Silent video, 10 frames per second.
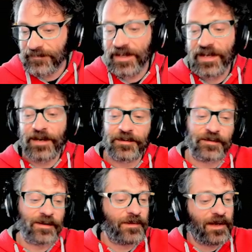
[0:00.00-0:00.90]
yeah, I'm going to
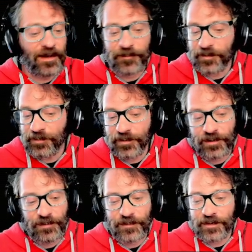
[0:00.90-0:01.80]
grab that. I'm going to put it
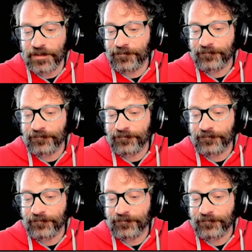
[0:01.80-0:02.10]
on the